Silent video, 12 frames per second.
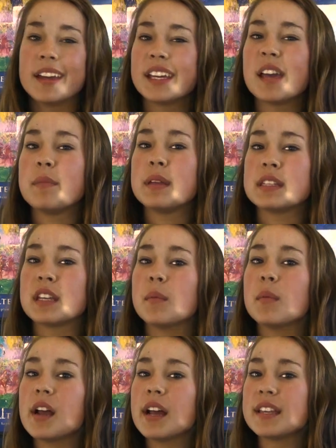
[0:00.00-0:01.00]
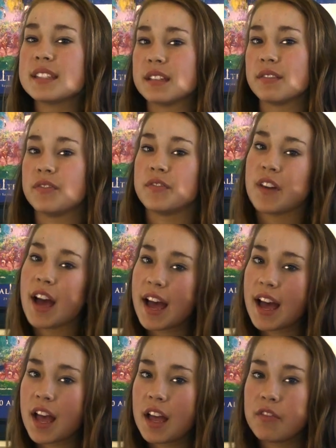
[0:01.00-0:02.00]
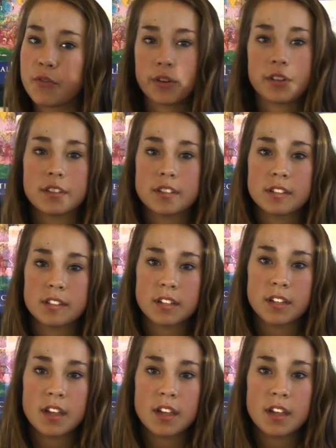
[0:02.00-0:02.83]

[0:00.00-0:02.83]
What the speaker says: can be summarized in 5 words: